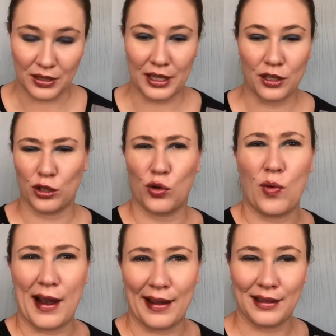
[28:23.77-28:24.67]
I don't know
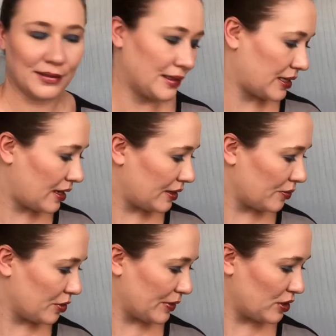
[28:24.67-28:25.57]
why it got in
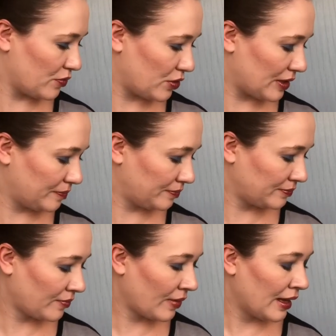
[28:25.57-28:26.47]
with my Sephora.
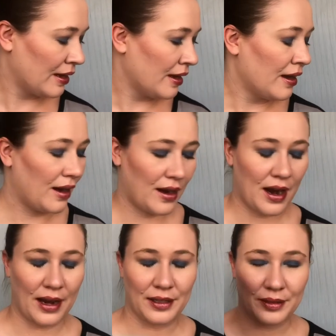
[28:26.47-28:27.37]
All
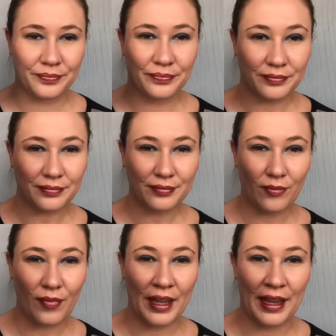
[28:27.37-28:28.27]
right.
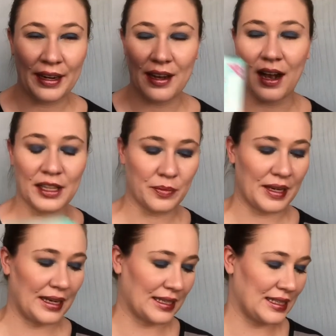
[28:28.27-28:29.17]
It
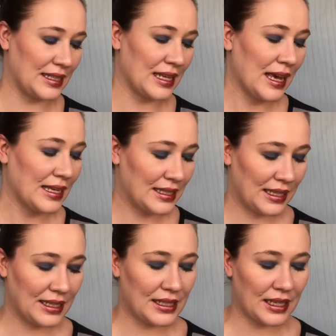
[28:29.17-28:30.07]
Cosmetics
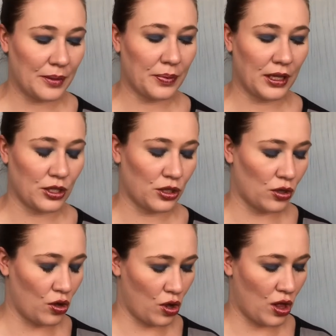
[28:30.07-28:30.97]
CC plus
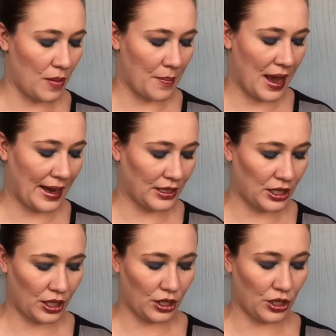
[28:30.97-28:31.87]
Soul
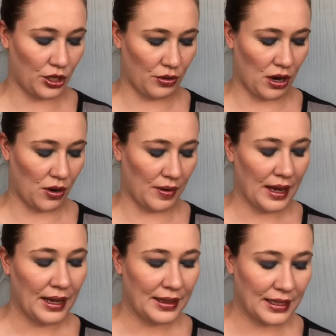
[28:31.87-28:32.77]
Matte Duo.
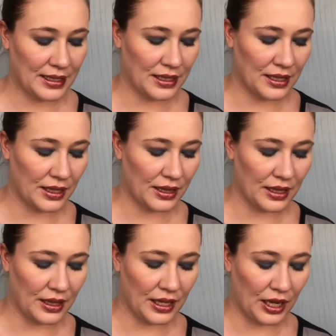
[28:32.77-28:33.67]
This is
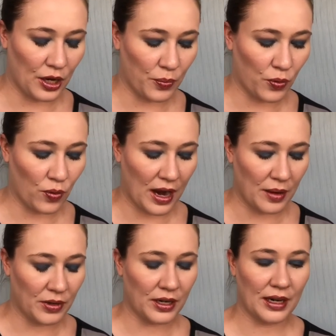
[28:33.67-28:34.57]
the
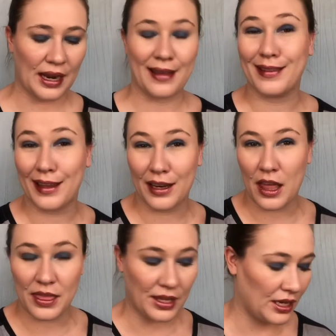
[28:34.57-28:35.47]
primer and then
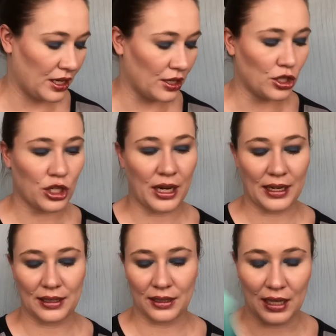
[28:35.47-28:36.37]
the
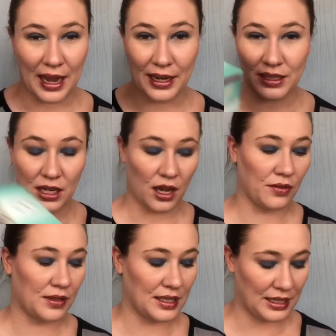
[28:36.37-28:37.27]
shade light of
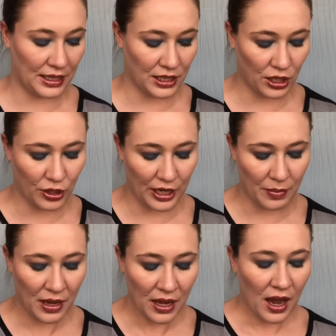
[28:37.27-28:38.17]
the CC cream.
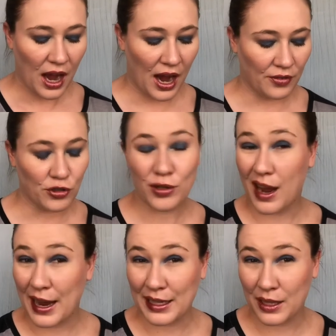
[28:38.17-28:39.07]
I've
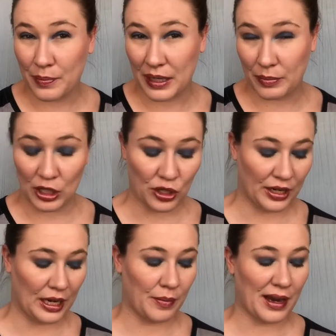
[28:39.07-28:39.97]
tried the BB
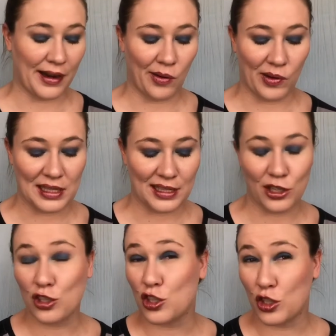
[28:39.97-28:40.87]
cream and I wasn't a
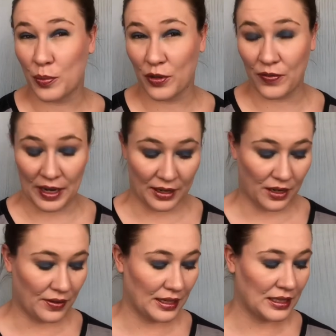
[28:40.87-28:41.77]
super fan
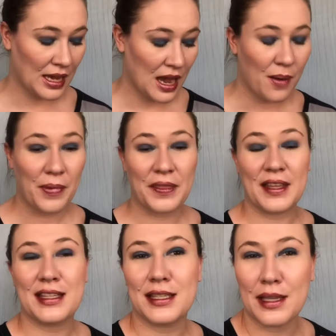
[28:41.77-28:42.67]
of it, but
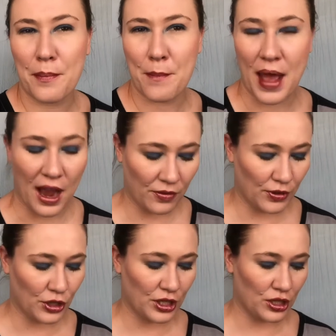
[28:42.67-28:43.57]
this is a matte
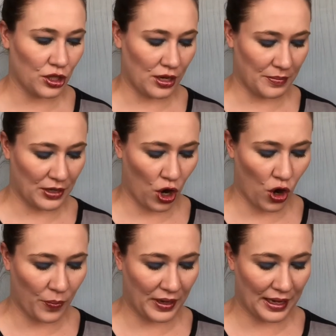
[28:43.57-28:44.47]
version, so I'm
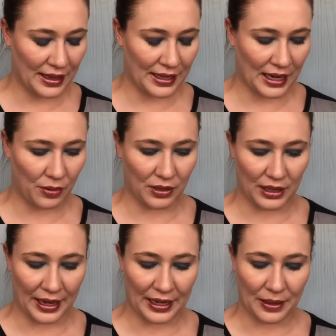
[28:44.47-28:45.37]
hoping that I will
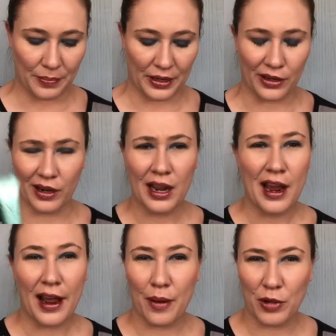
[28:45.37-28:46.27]
like it better.
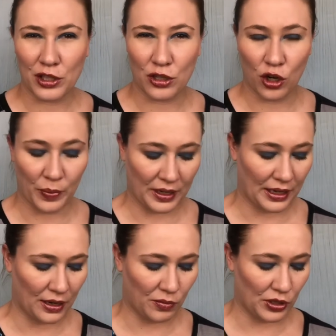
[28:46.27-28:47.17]
And I'm also hoping
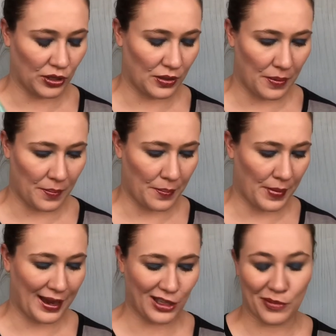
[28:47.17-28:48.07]
it will
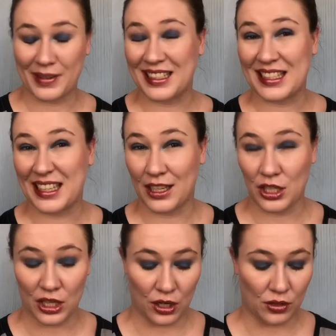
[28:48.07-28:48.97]
match my skin
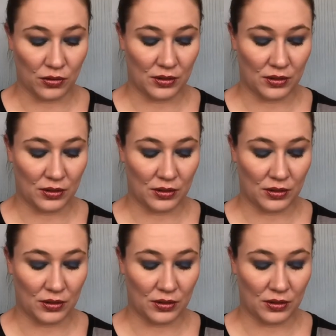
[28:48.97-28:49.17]
tone.